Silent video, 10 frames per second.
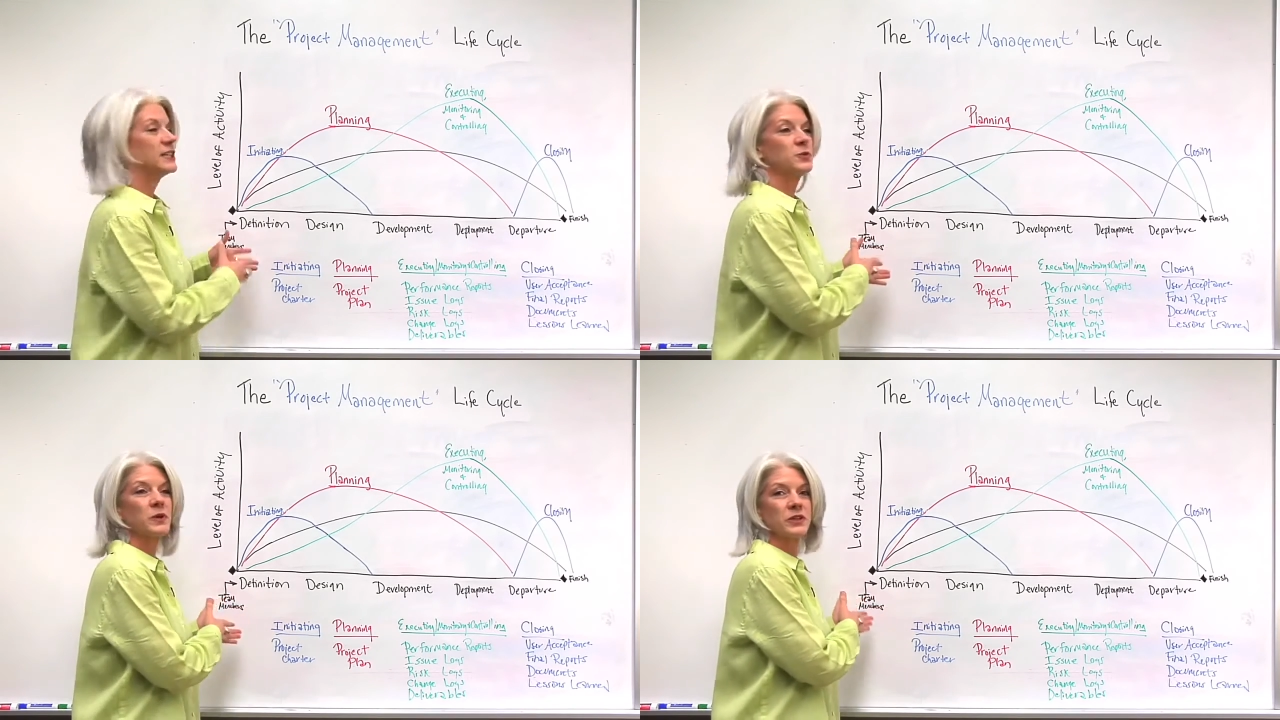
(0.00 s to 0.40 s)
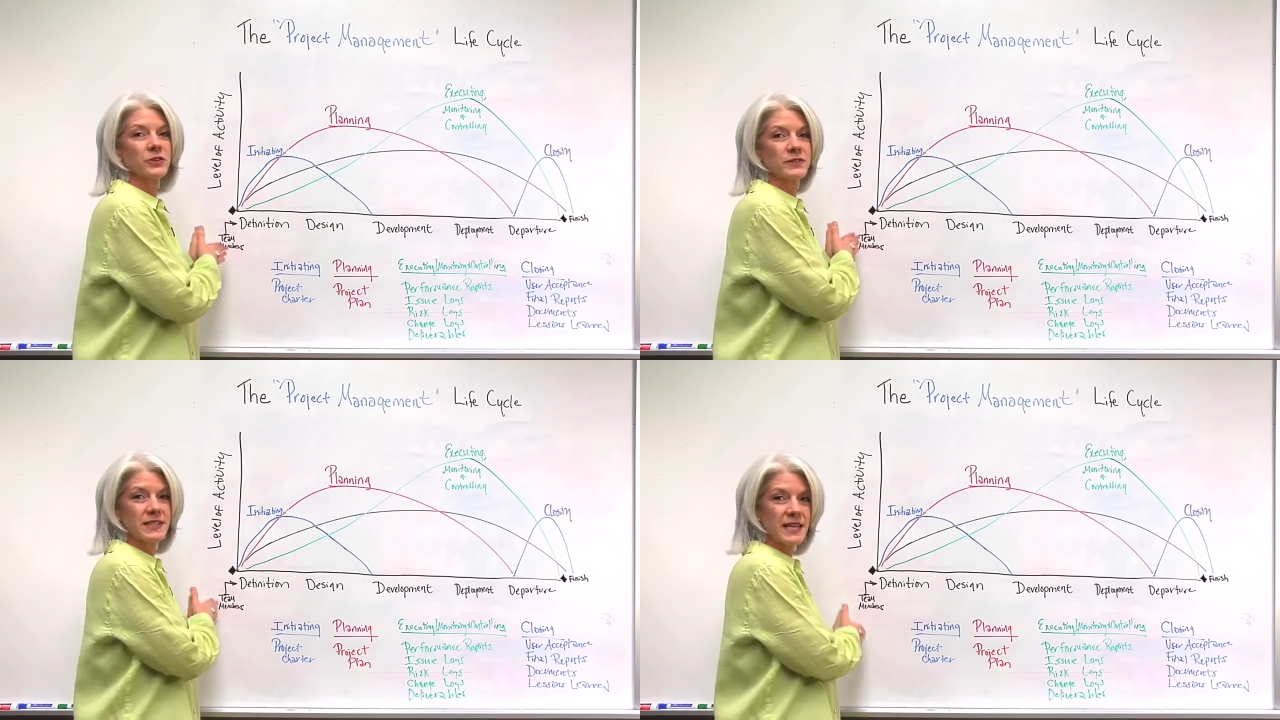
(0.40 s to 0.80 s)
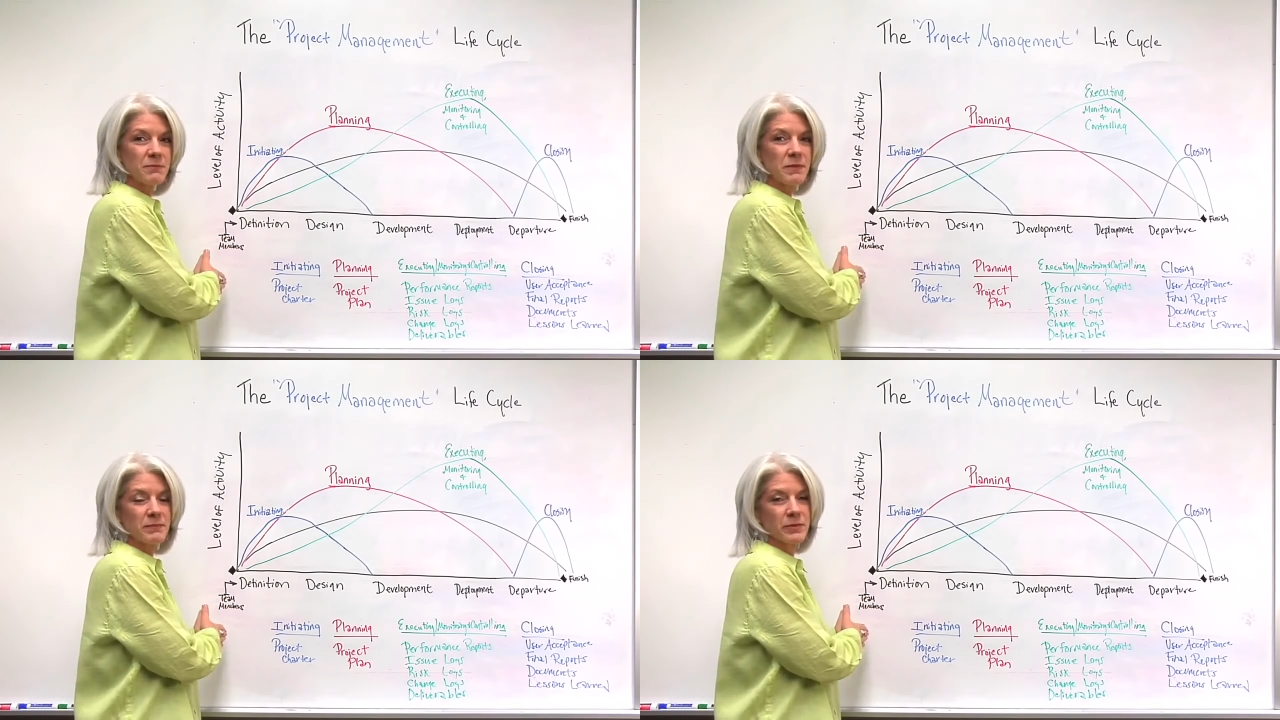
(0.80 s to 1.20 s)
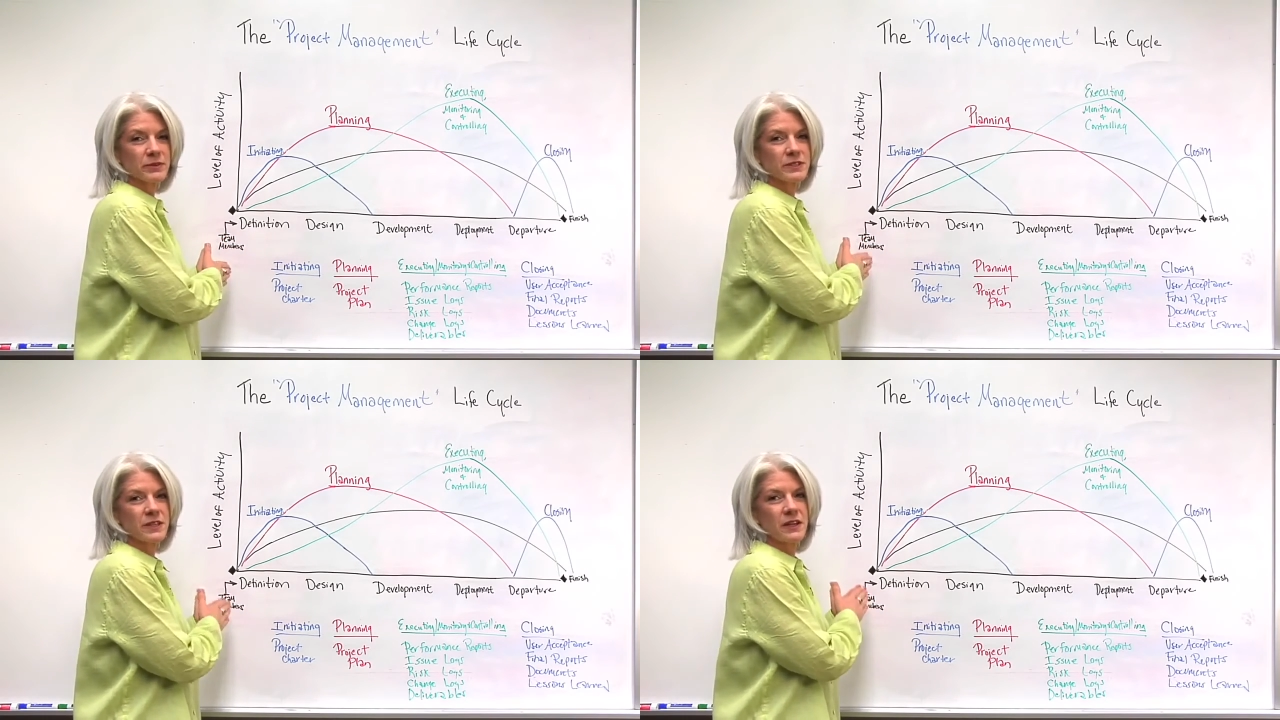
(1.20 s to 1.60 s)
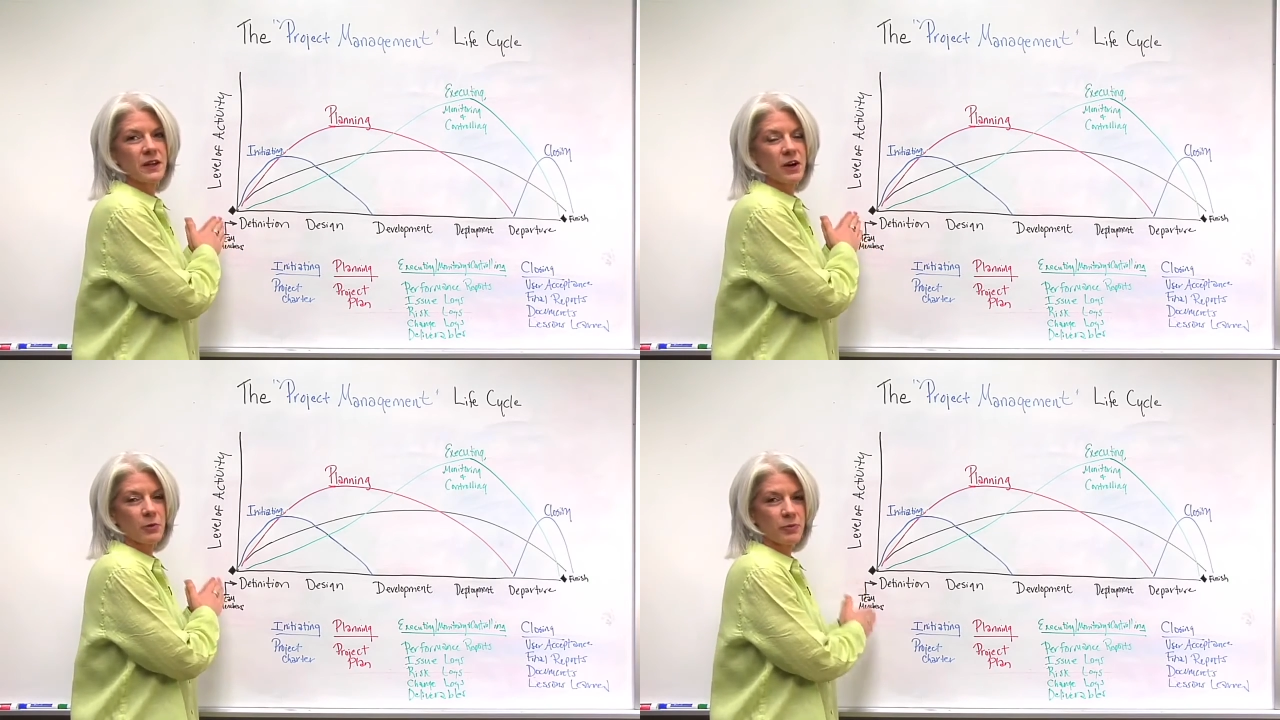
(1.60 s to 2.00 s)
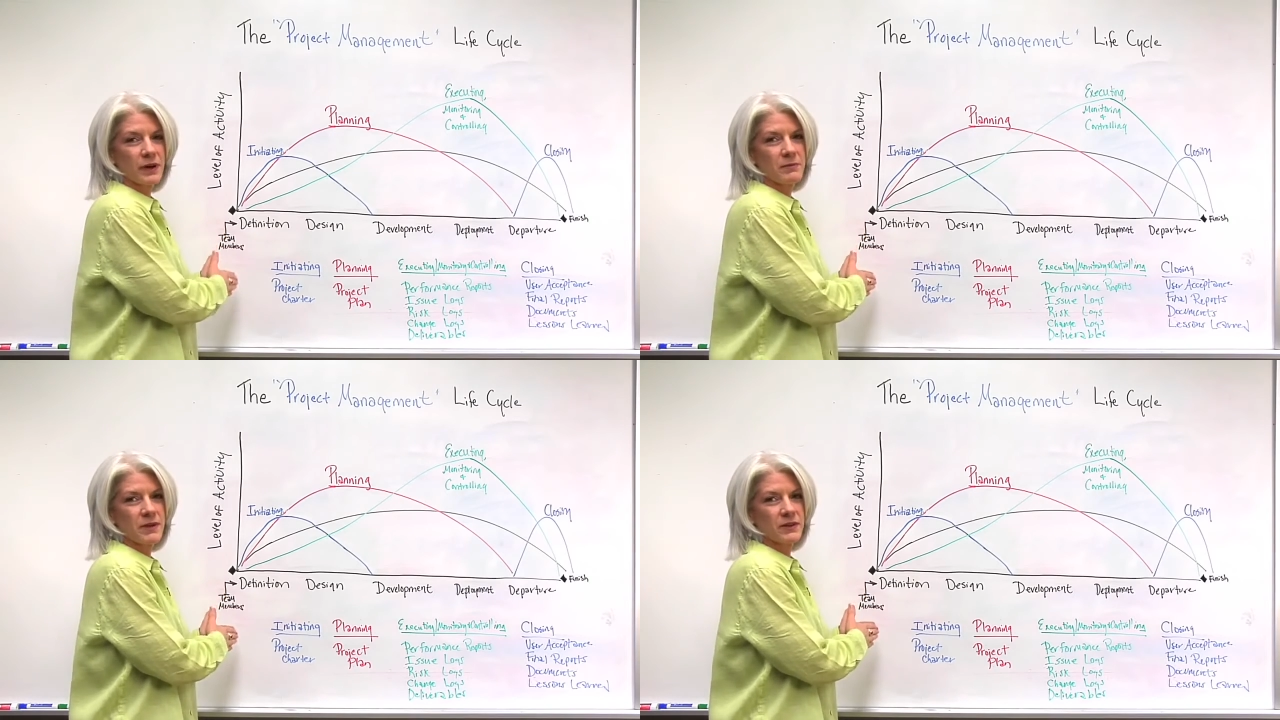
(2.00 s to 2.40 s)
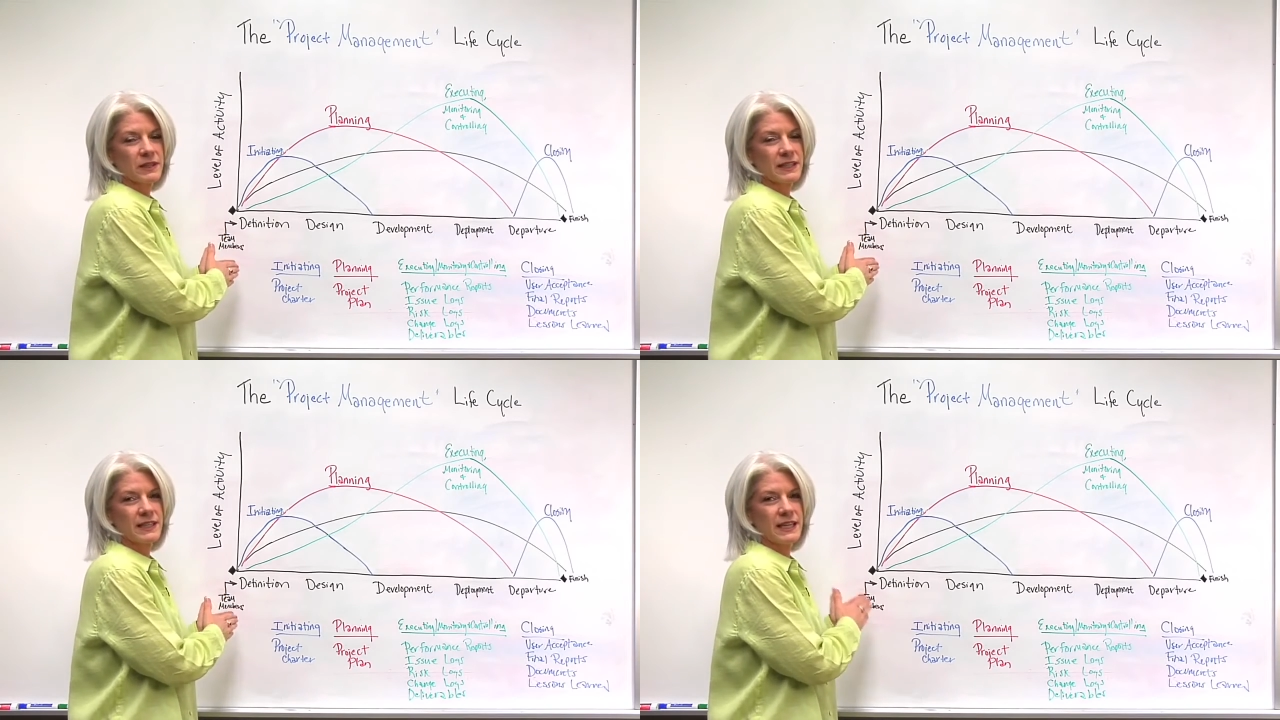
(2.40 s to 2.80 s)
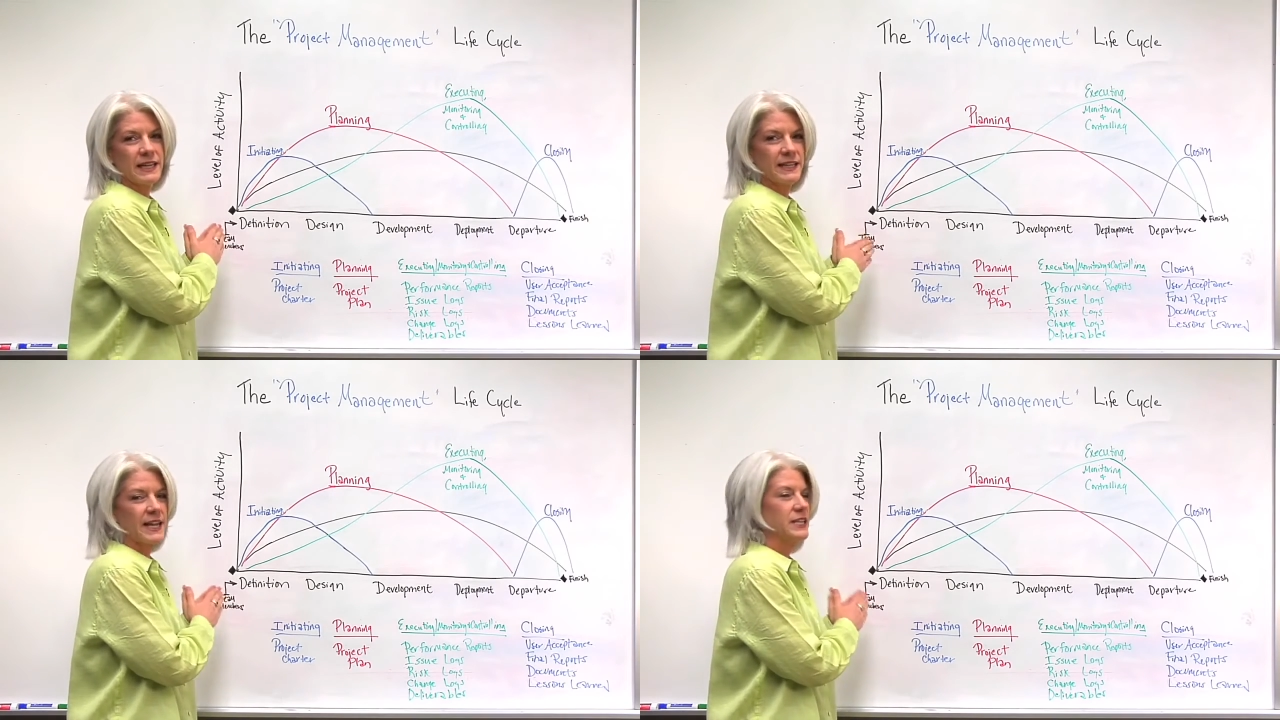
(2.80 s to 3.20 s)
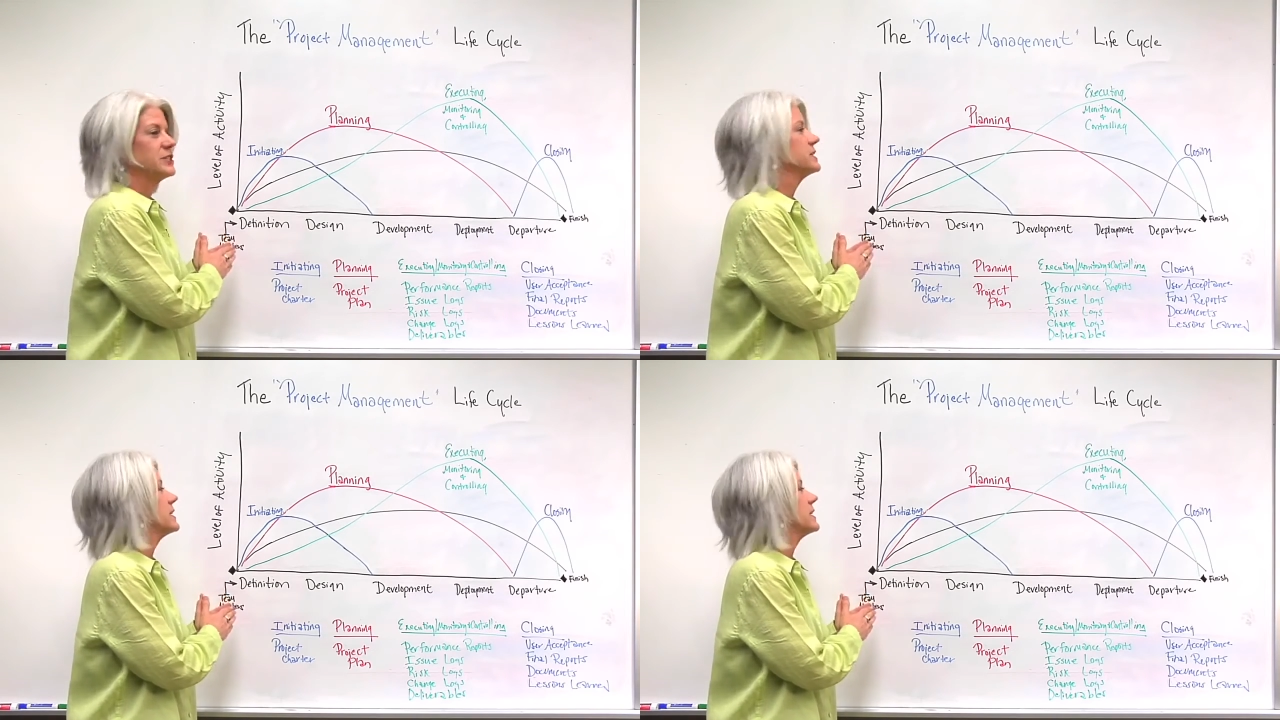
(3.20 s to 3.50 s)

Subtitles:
is what your team members are primarily engaged